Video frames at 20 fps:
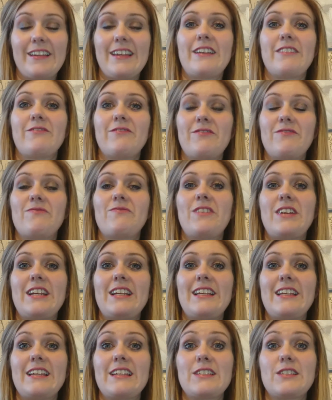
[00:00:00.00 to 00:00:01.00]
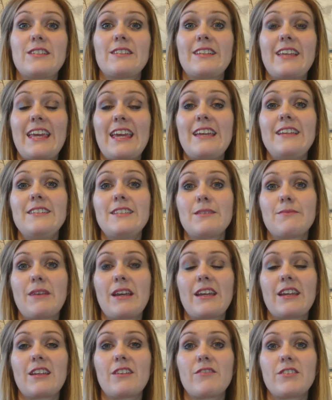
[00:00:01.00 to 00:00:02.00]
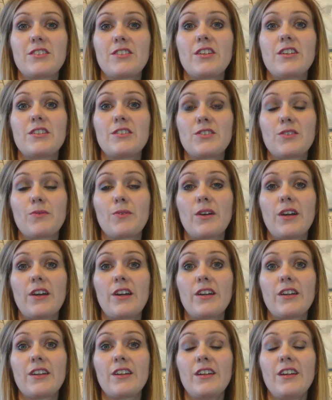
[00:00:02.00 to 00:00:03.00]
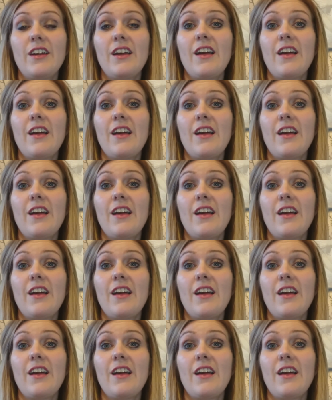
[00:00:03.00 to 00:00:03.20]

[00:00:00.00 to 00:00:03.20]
It really is key to making a return to work.